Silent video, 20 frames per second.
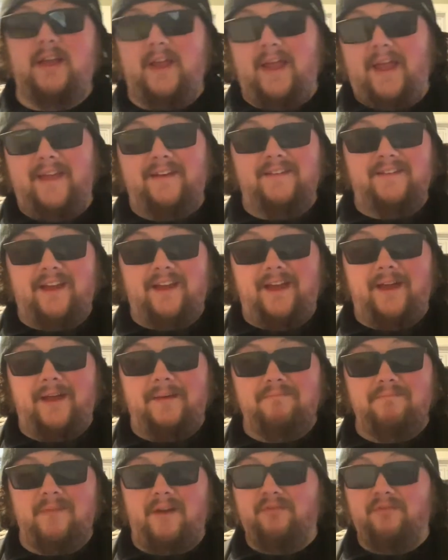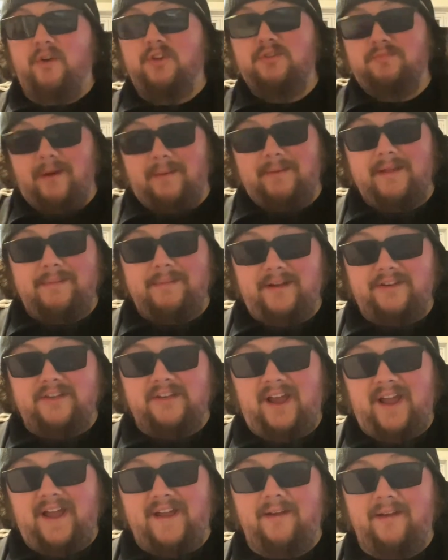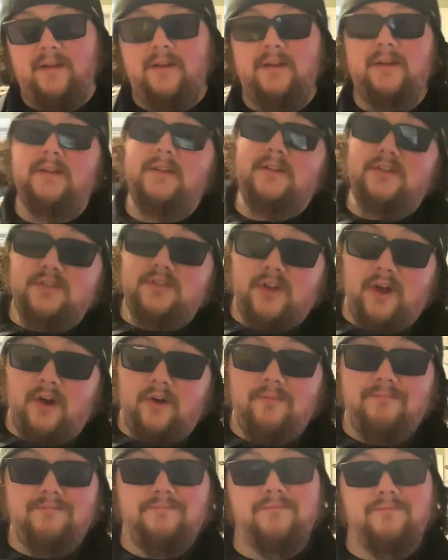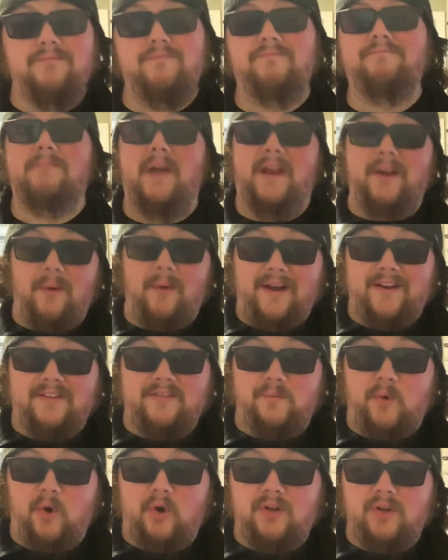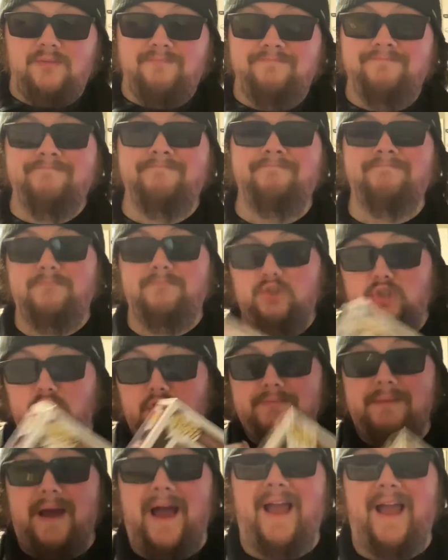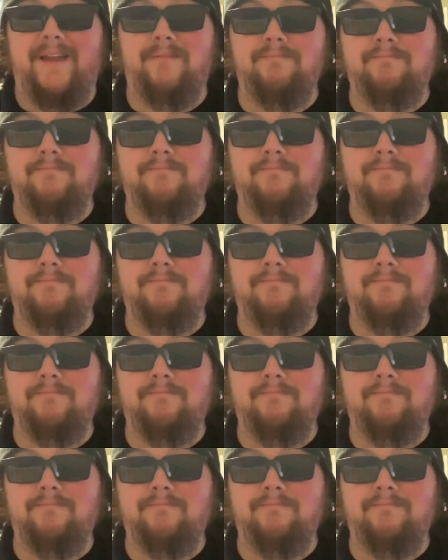And my phone's probably about to die. So, Betty White is immortal. Goodbye.